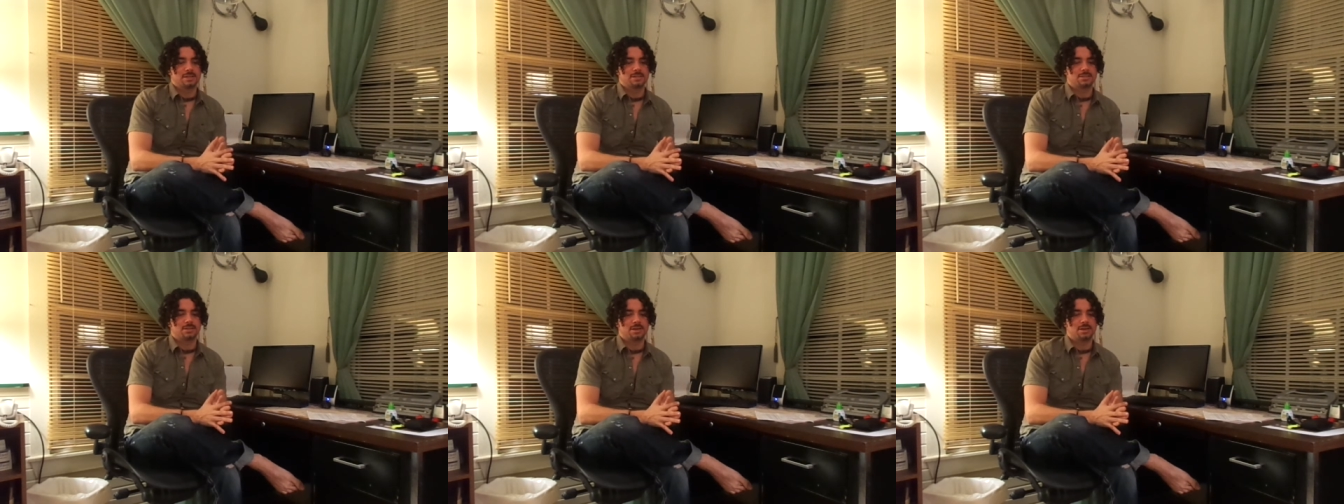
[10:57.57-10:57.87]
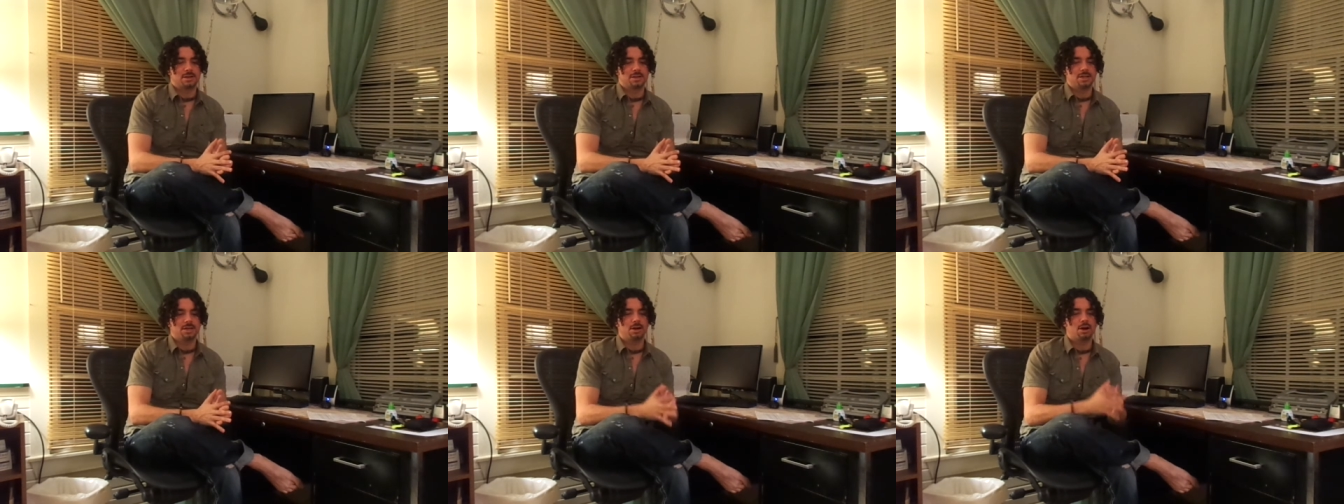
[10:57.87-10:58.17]

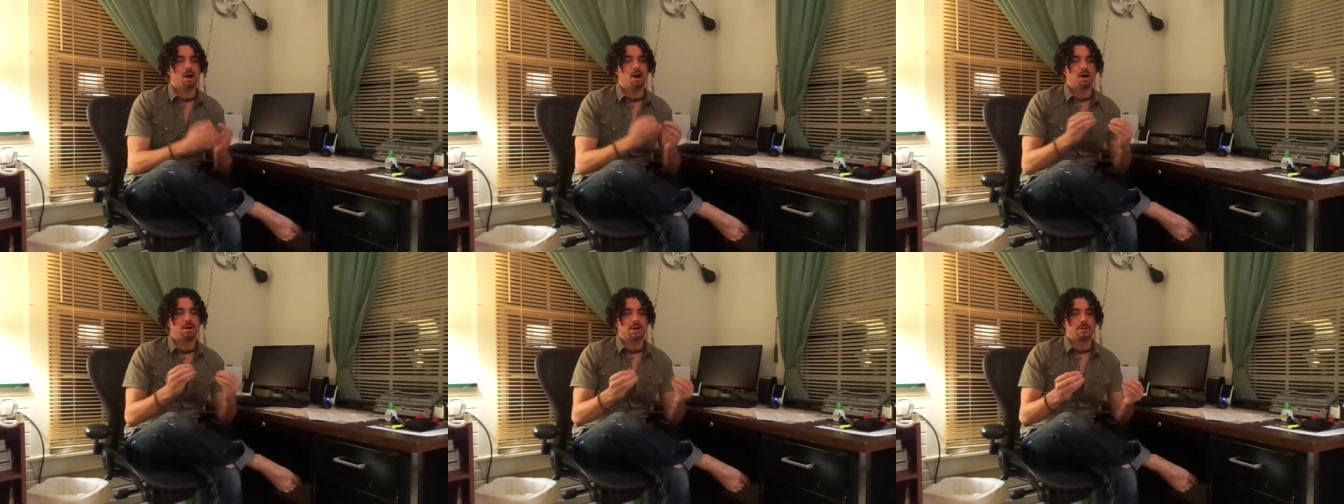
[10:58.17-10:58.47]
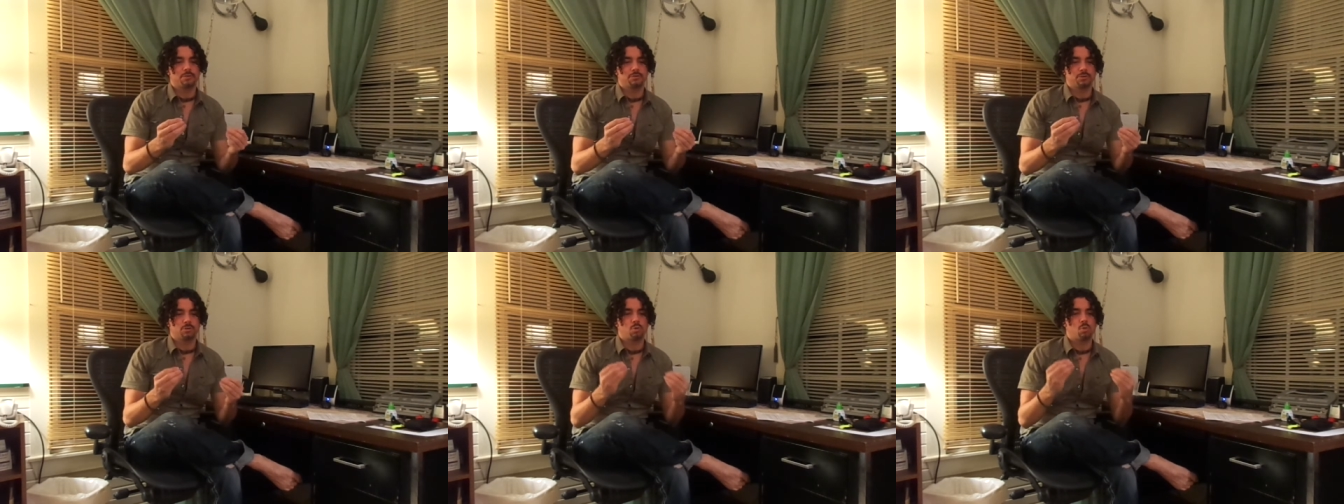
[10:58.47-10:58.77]
so you're
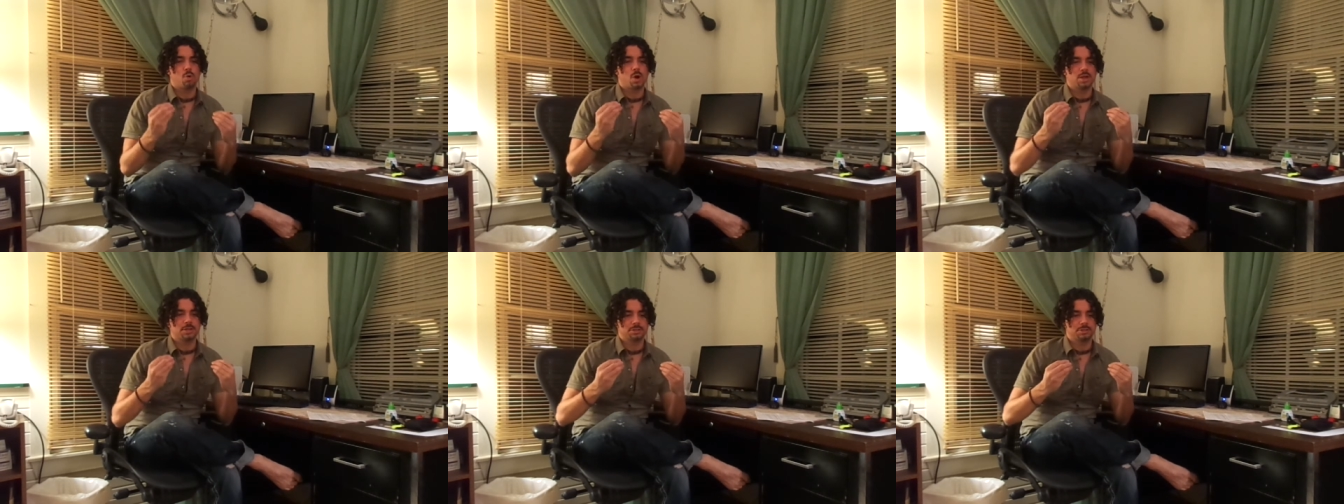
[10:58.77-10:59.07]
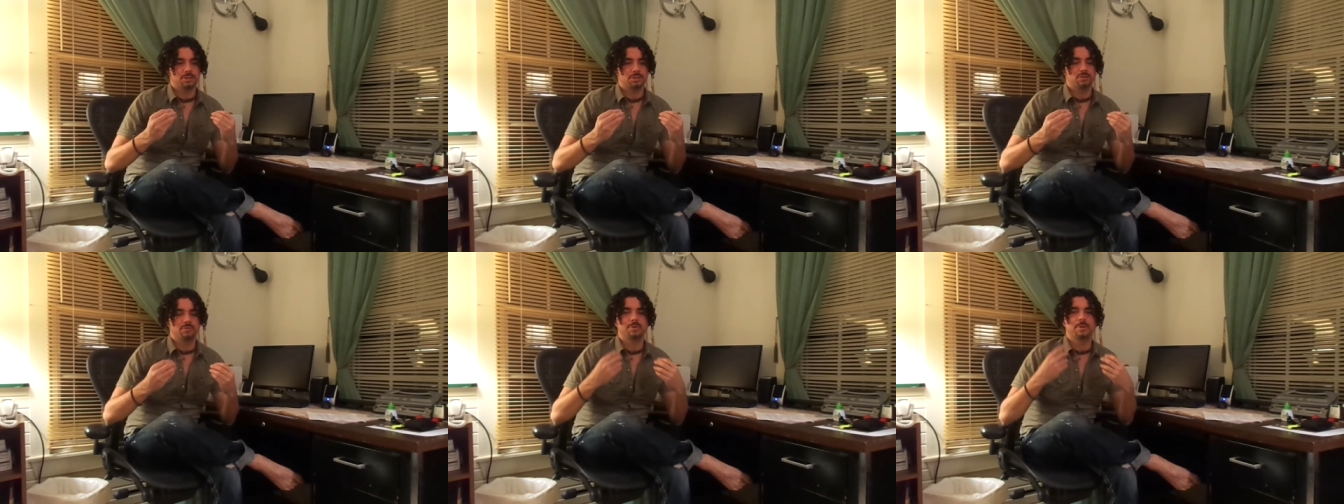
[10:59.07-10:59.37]
already,
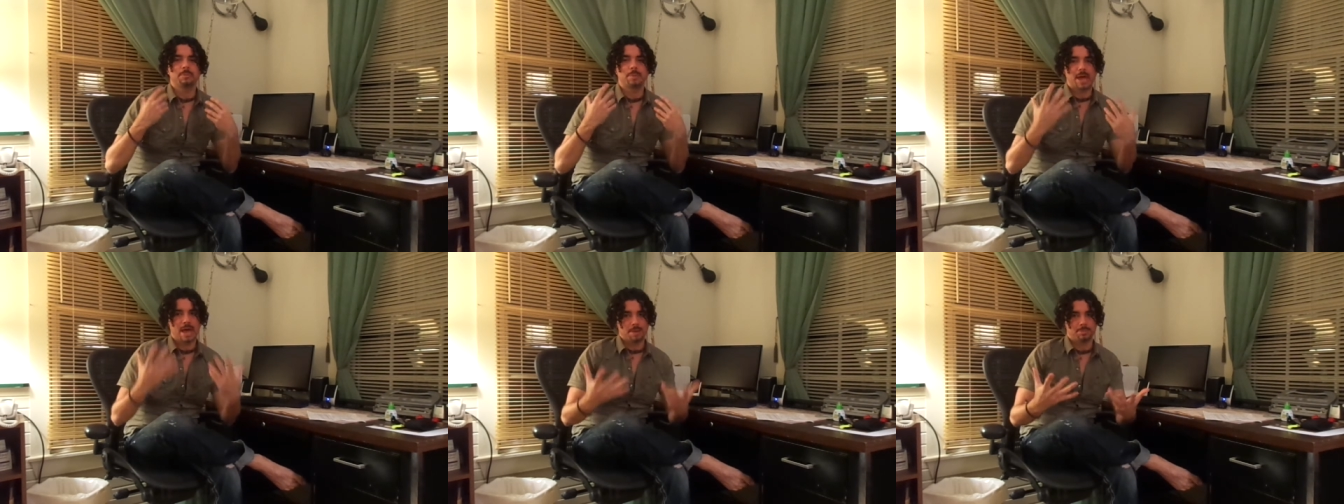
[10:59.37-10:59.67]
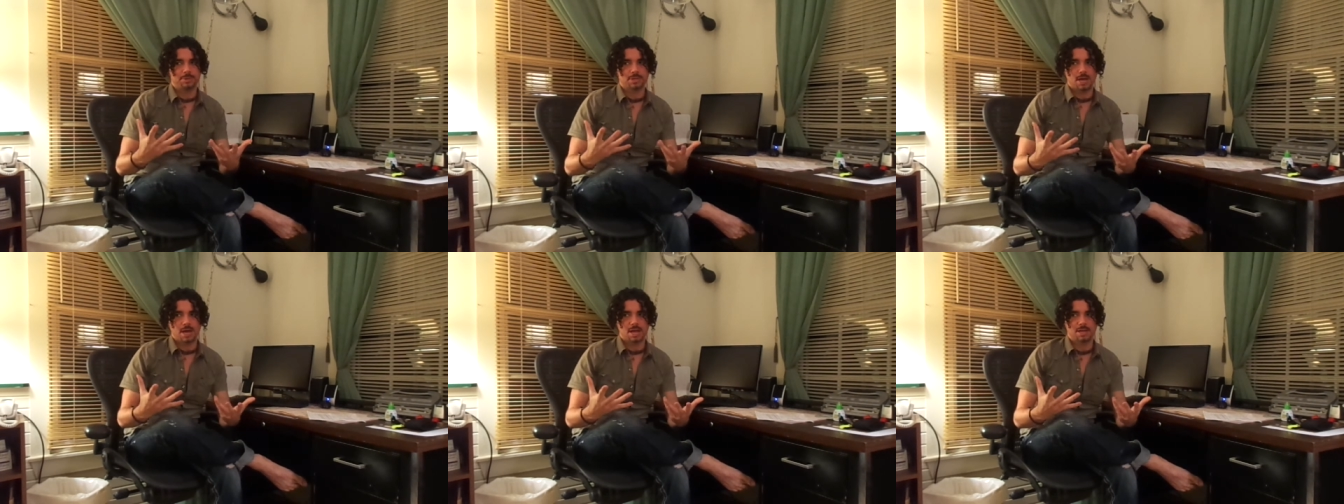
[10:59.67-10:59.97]
once you've been
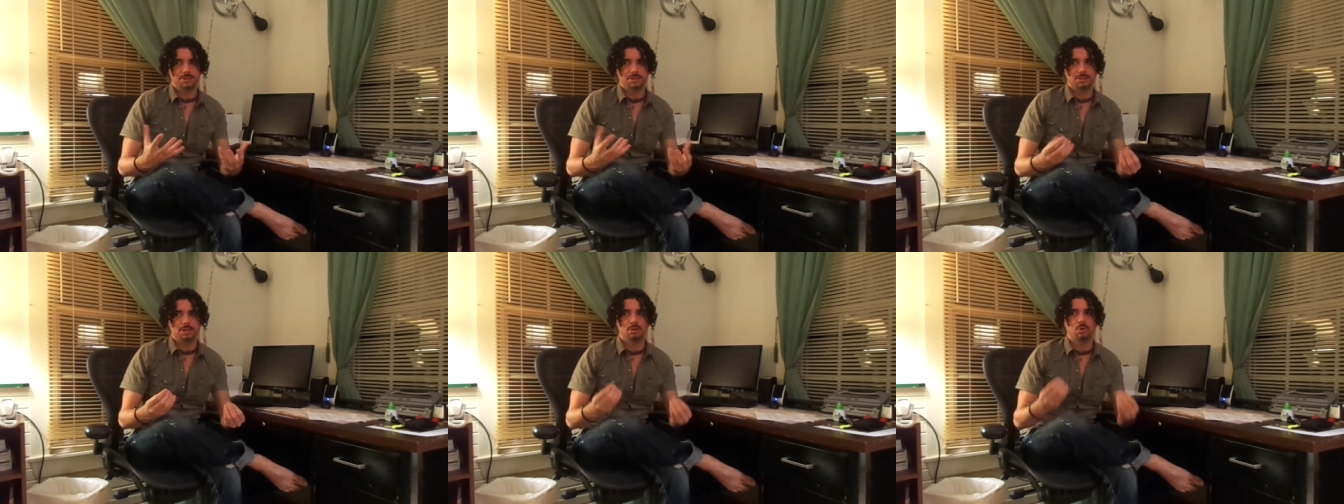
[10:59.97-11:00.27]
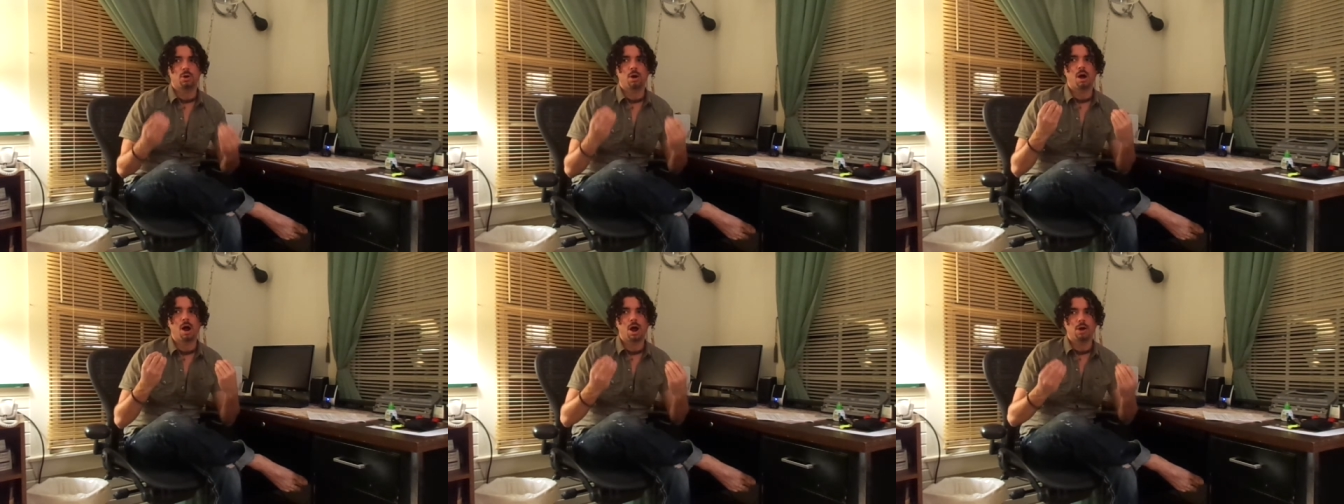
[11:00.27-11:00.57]
baptized,
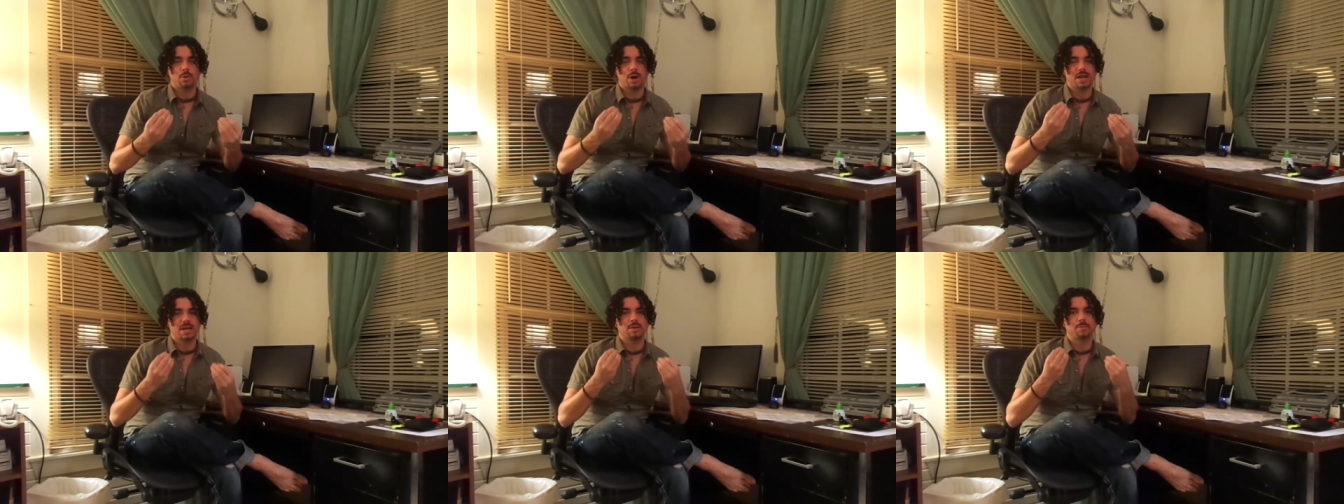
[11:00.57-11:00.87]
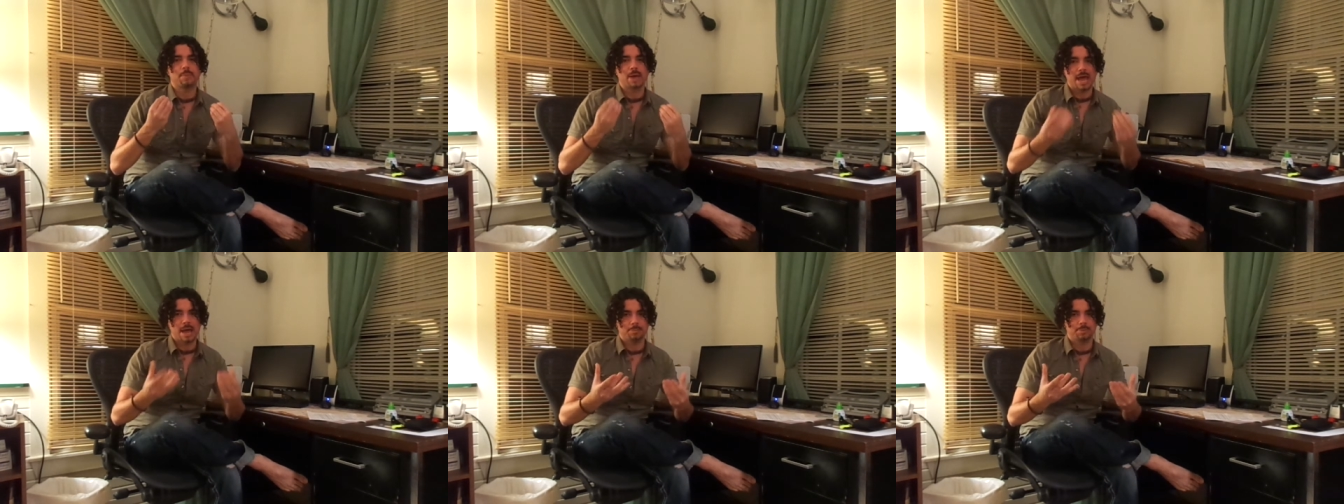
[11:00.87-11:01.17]
you are already
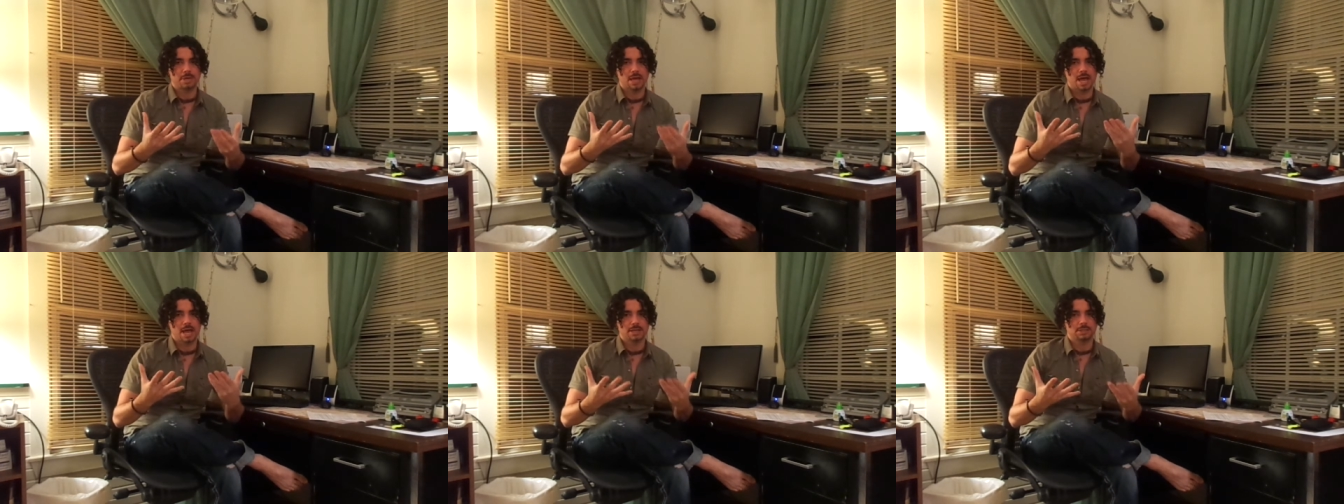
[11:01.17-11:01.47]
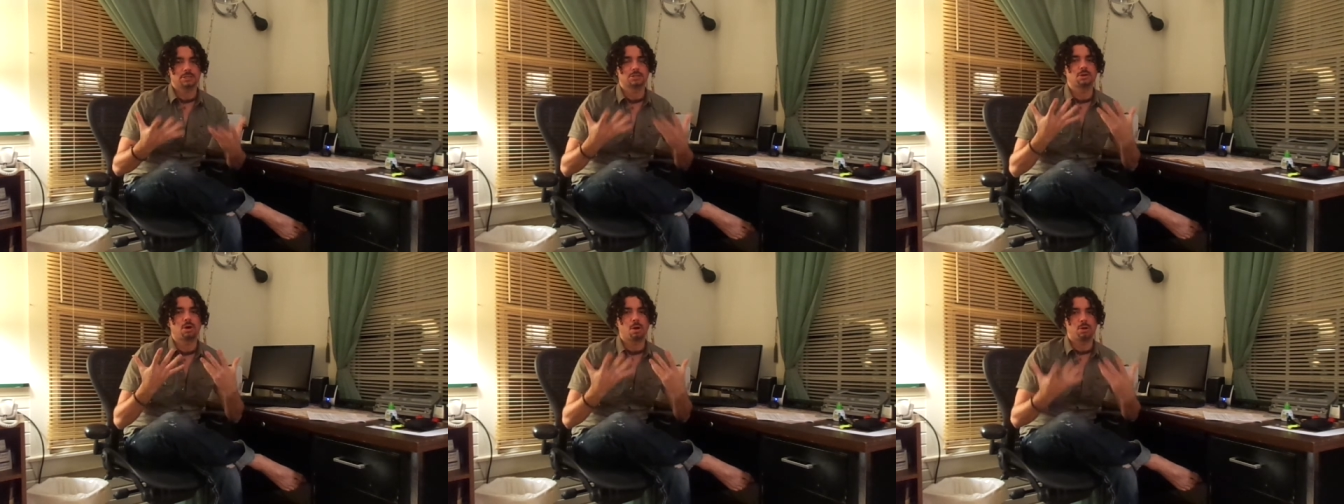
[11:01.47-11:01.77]

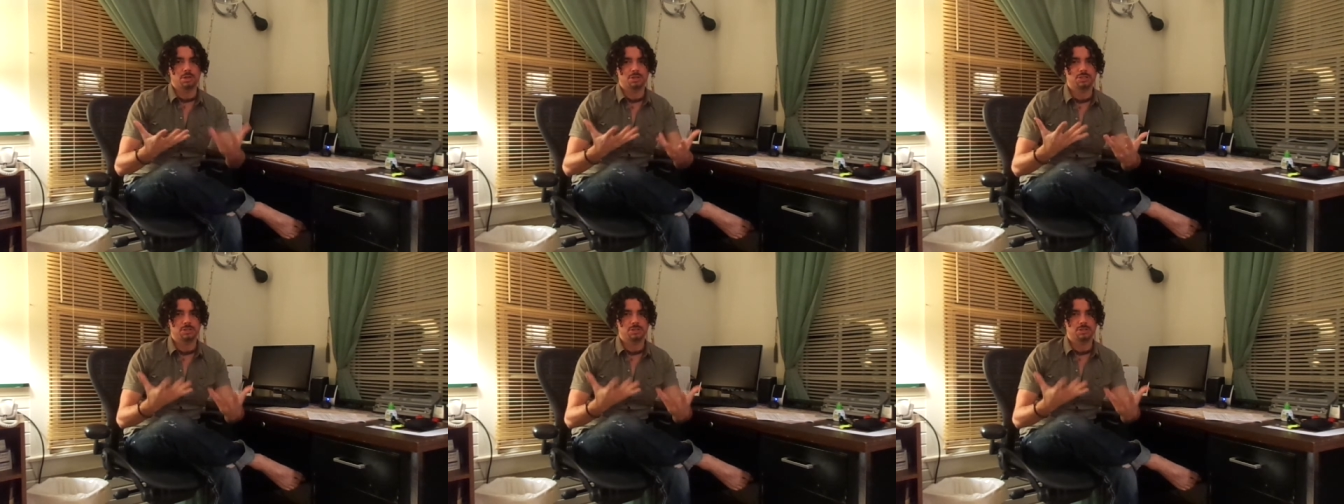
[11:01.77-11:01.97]
baptized in the Holy